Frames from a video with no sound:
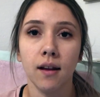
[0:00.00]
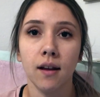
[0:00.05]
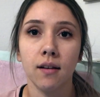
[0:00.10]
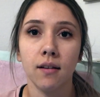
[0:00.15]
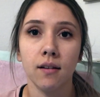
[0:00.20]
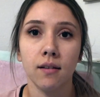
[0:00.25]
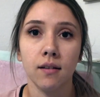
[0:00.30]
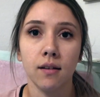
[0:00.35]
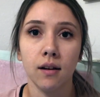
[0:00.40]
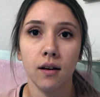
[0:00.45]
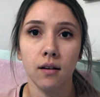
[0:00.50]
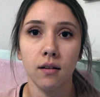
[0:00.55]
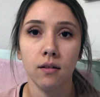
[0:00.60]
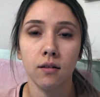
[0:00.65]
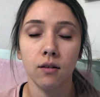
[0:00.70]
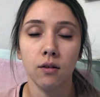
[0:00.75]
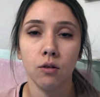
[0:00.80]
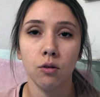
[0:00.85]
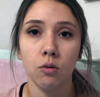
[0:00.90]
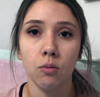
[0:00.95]
and listening
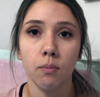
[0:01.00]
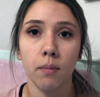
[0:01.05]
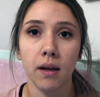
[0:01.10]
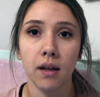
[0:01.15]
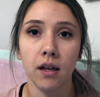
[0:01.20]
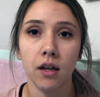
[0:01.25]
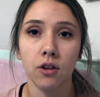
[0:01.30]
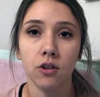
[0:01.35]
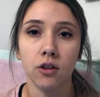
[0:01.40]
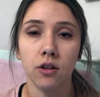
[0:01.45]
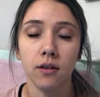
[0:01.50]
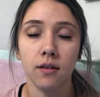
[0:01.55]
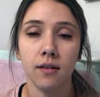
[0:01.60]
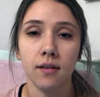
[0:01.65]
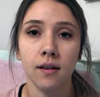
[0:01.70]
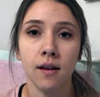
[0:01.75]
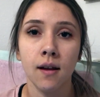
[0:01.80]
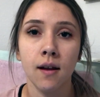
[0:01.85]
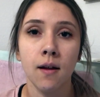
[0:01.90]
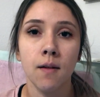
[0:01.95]
to my
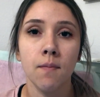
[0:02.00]
lectures.